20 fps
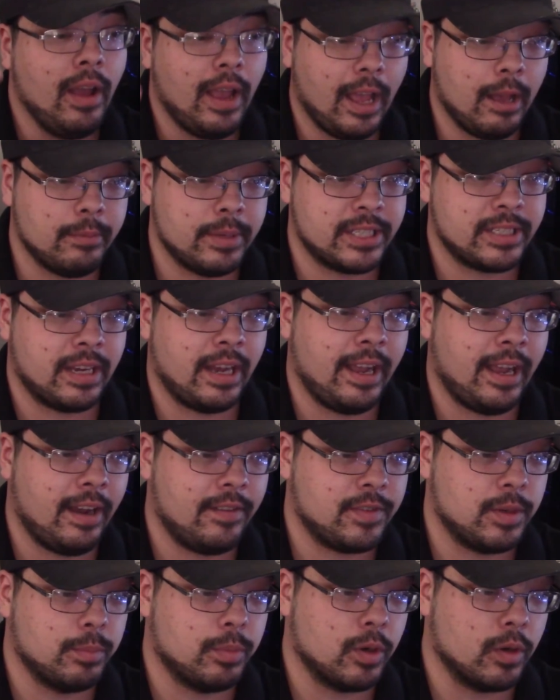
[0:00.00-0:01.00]
MSI
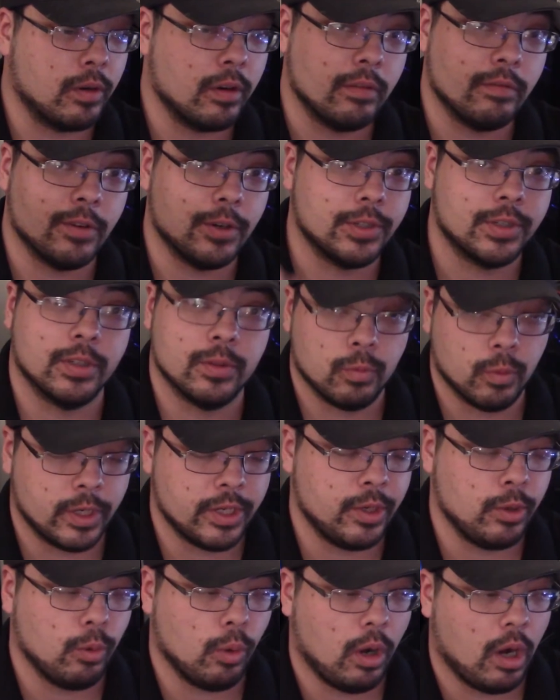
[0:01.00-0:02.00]
Afterburner versus when
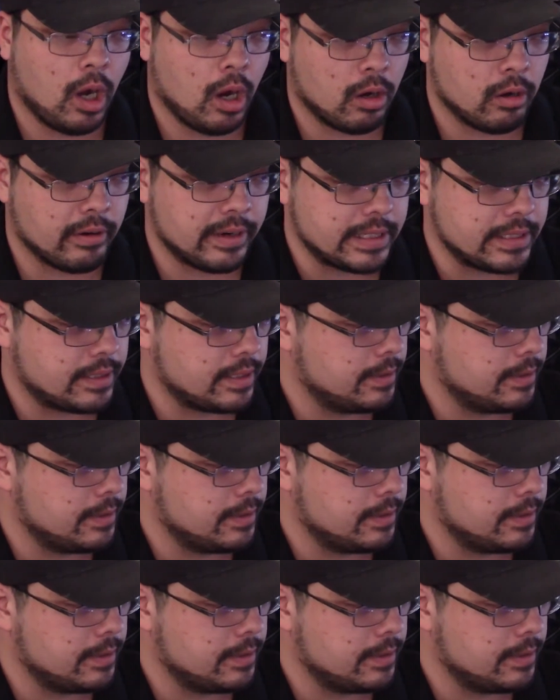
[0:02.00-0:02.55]
you aren't.